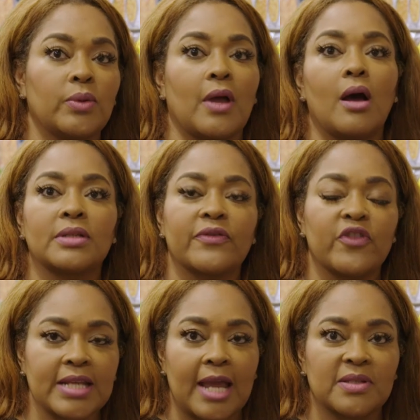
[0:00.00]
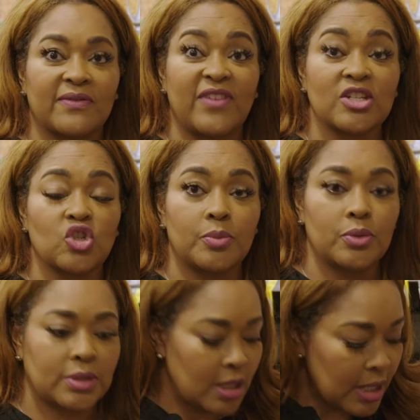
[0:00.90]
with all different types of
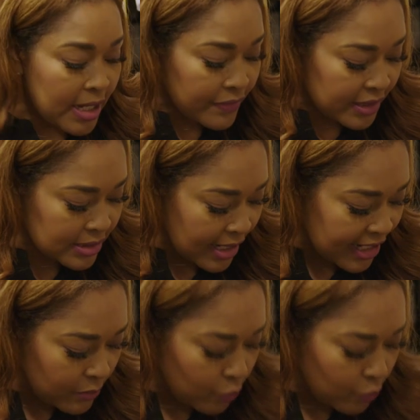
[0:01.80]
vegetables. The same